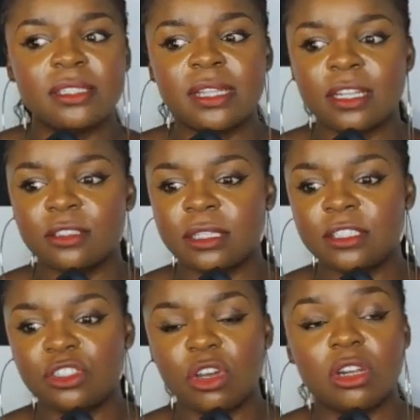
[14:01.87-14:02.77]
That
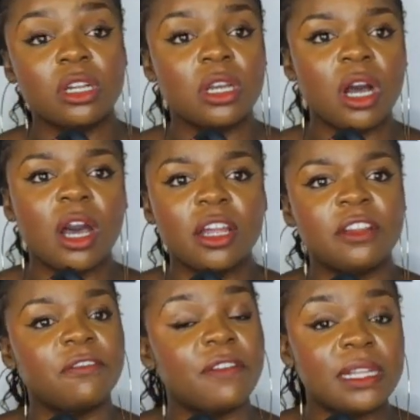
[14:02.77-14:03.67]
is done and
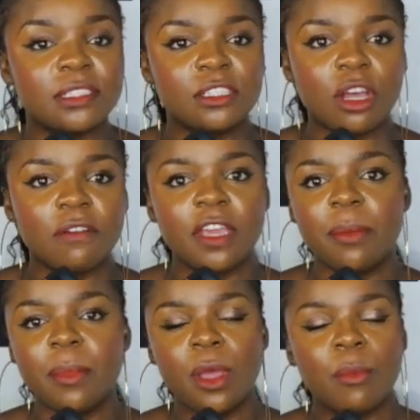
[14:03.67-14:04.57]
gone. The fans love him.